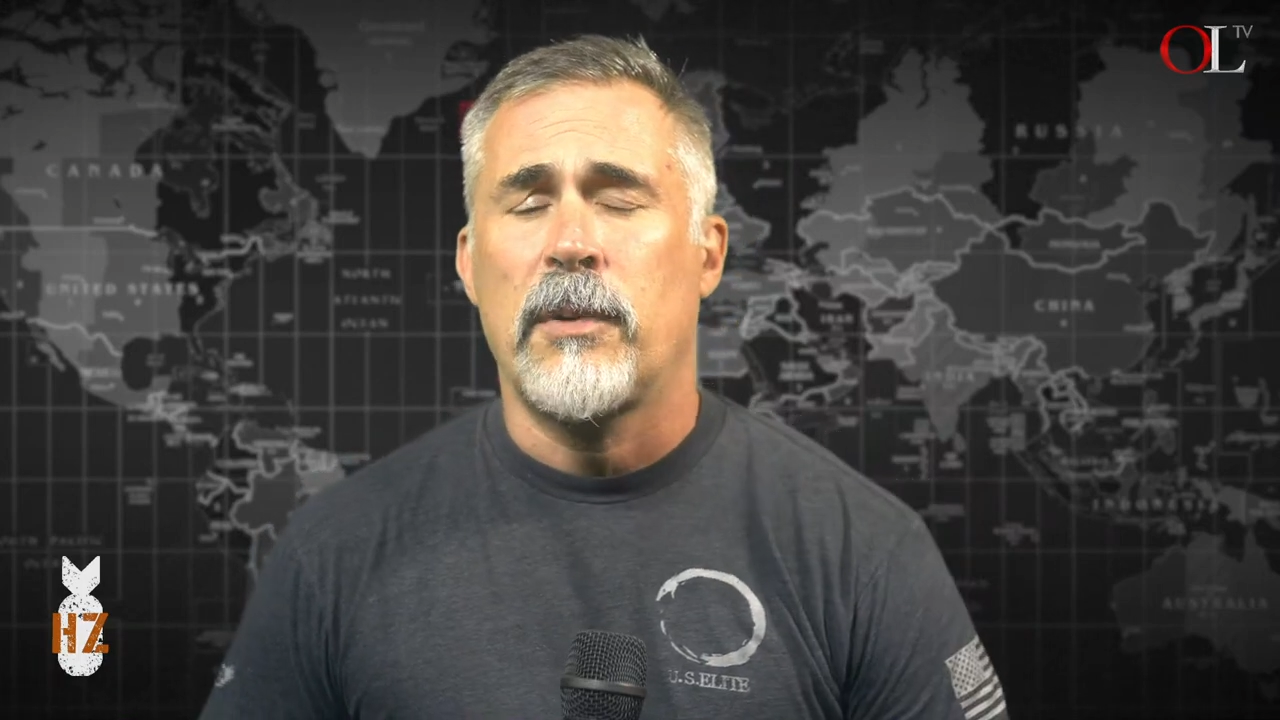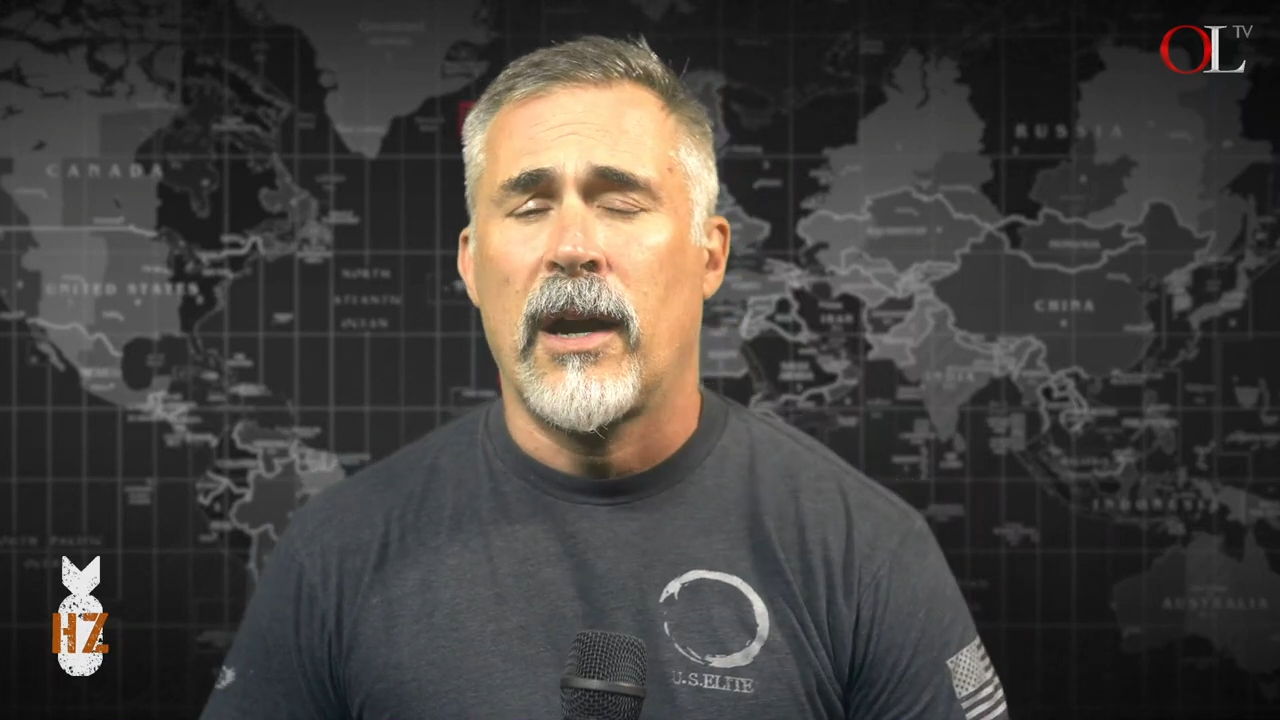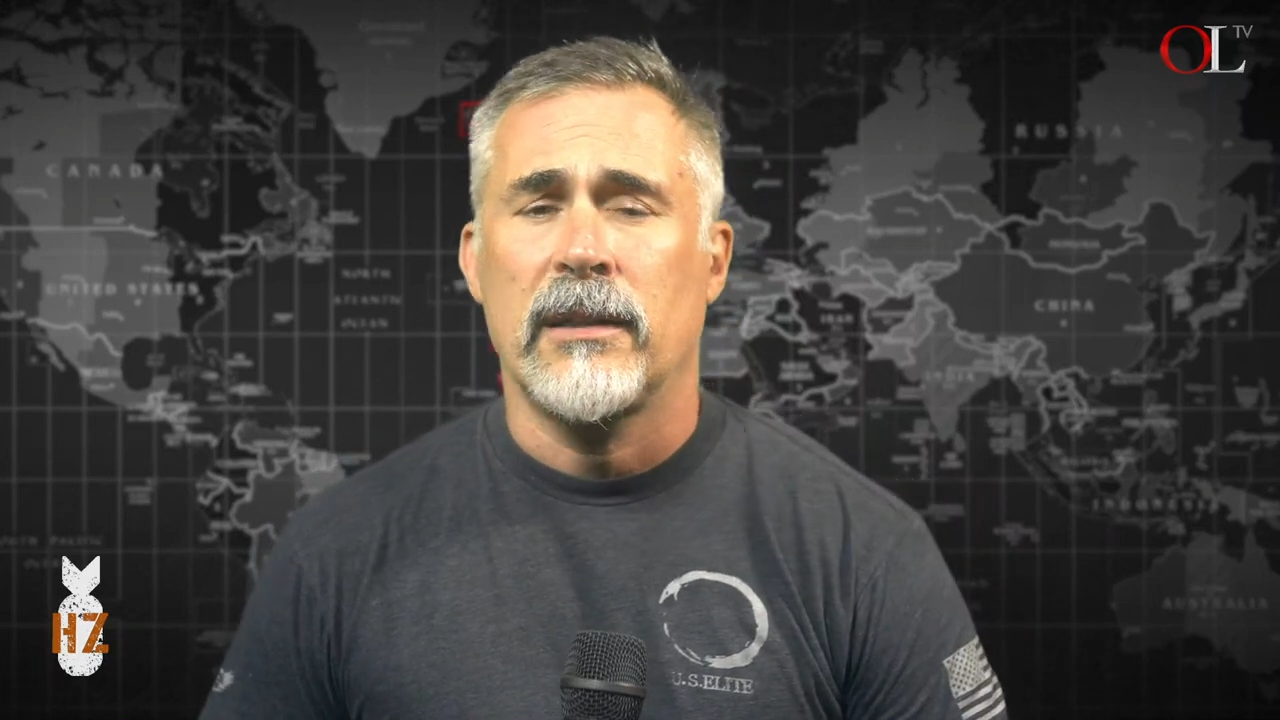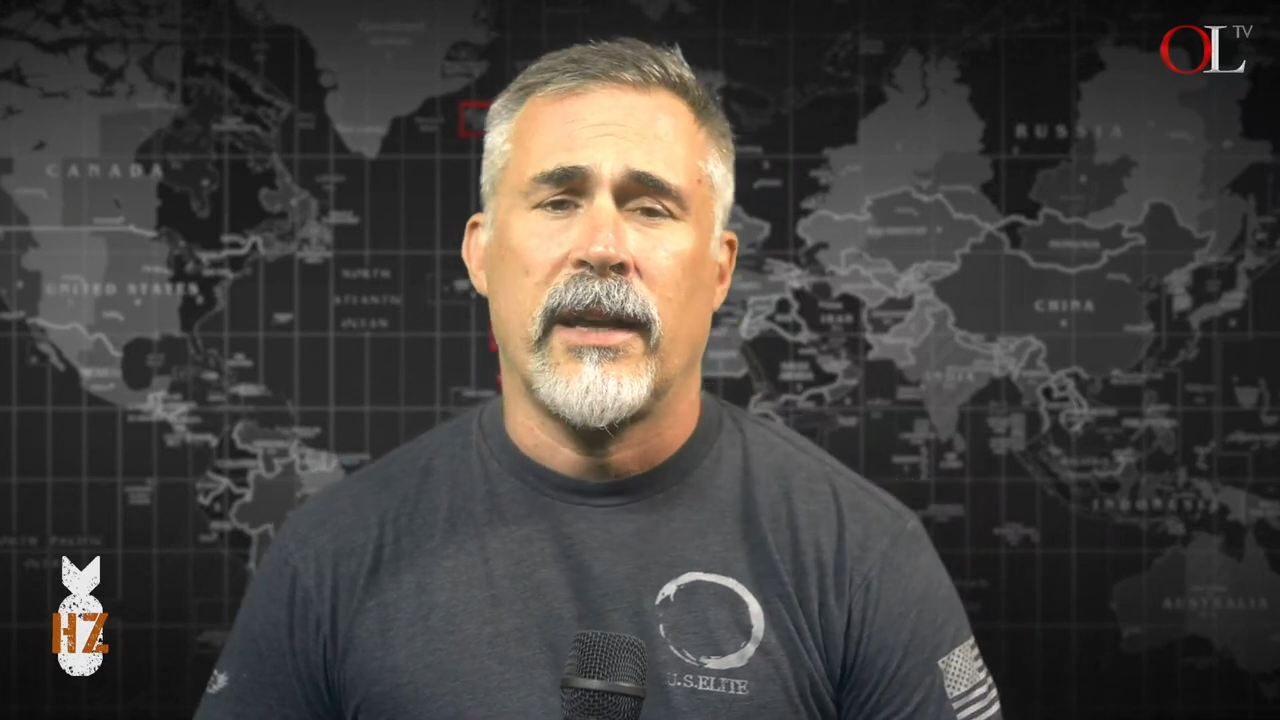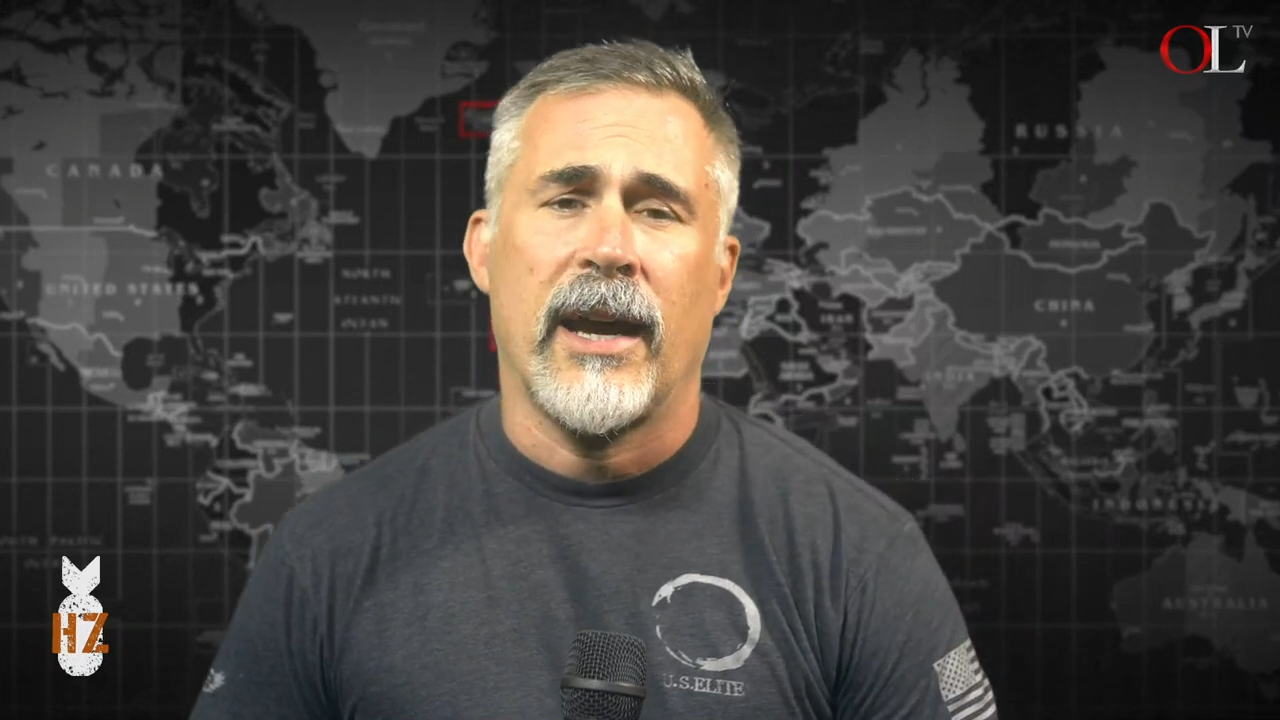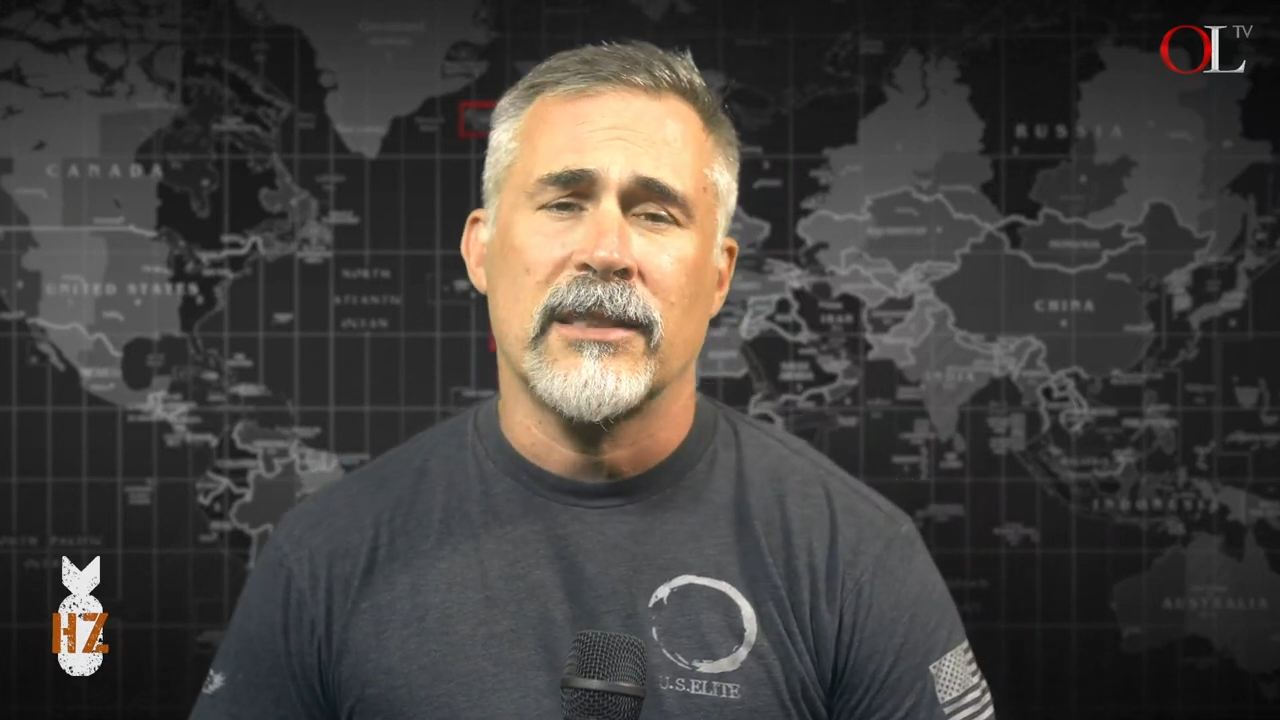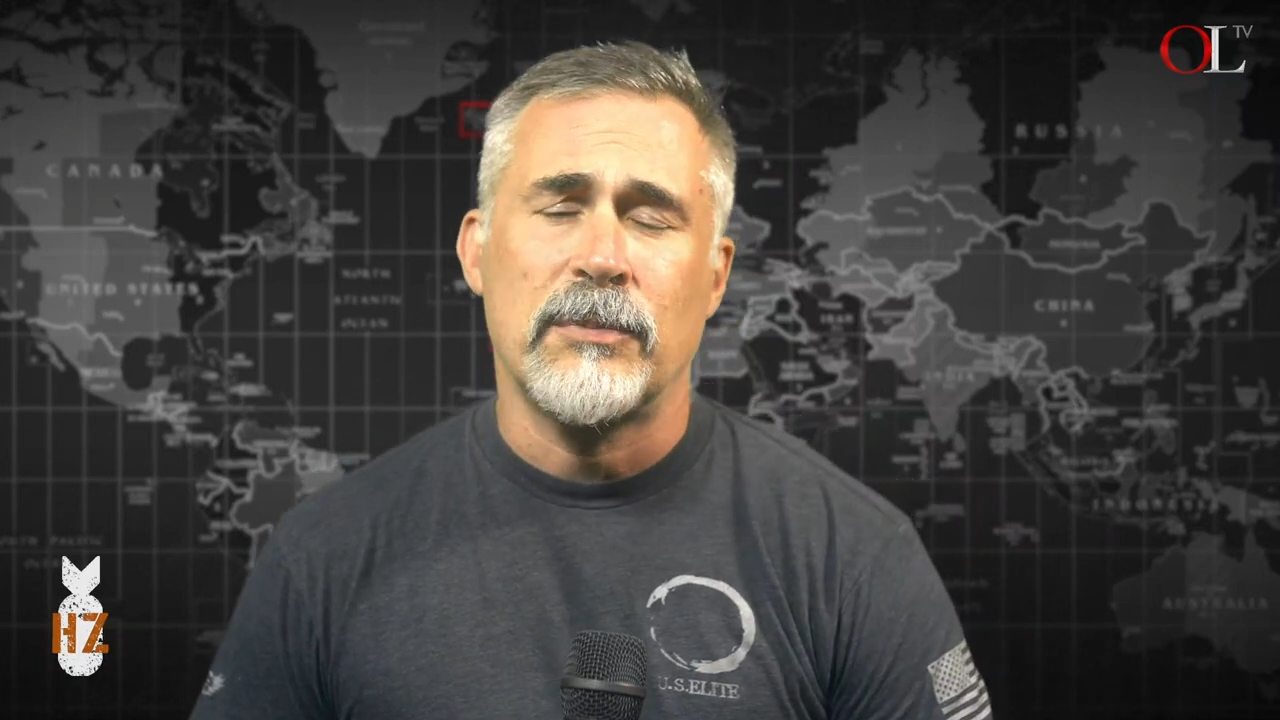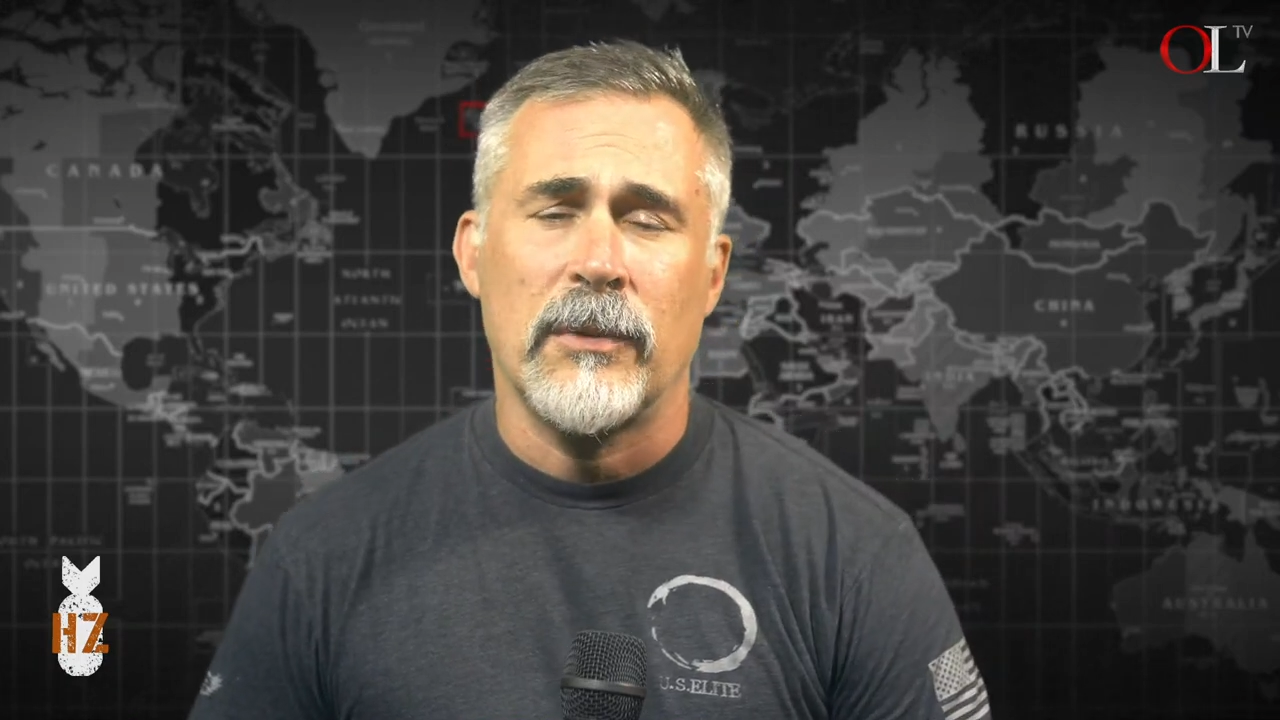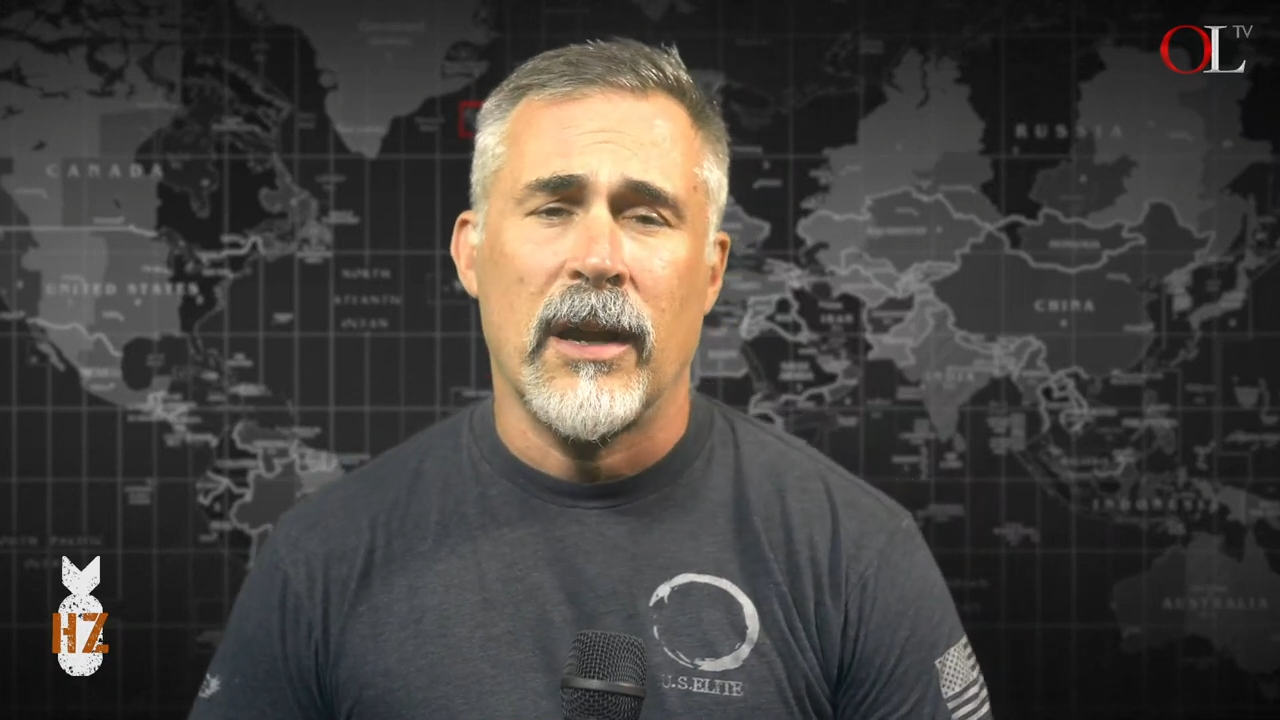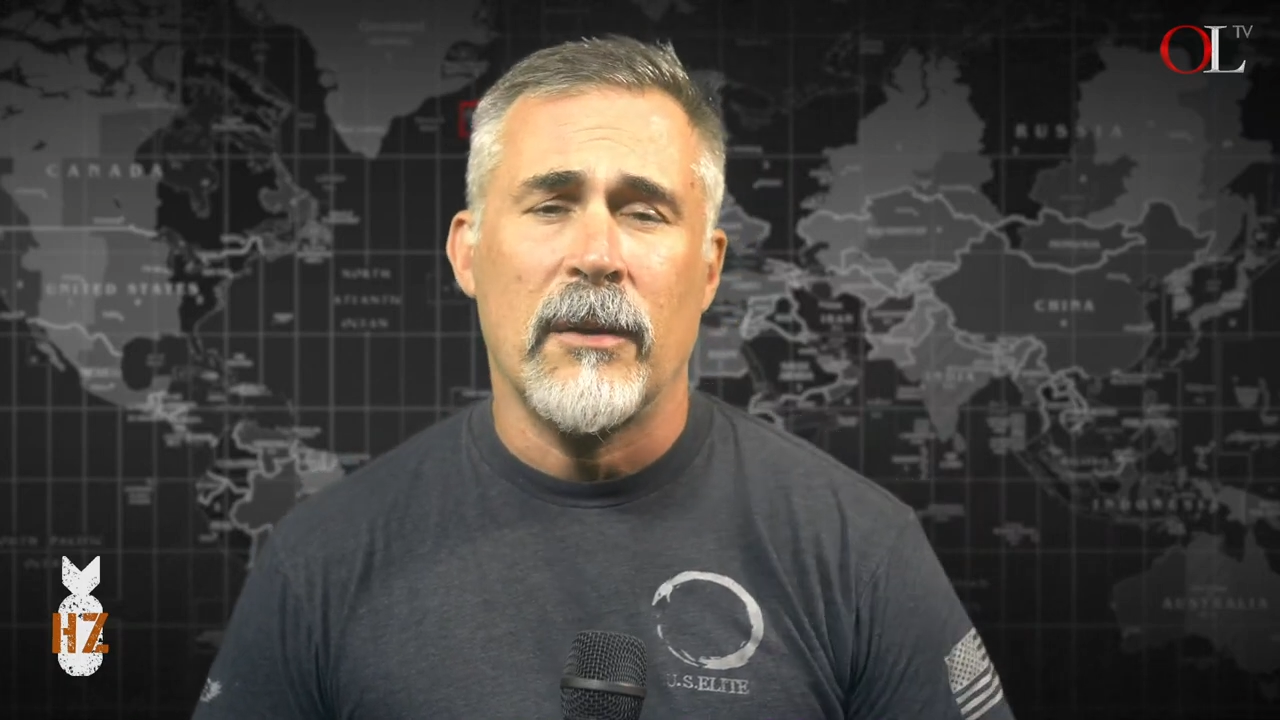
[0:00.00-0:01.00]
podcast.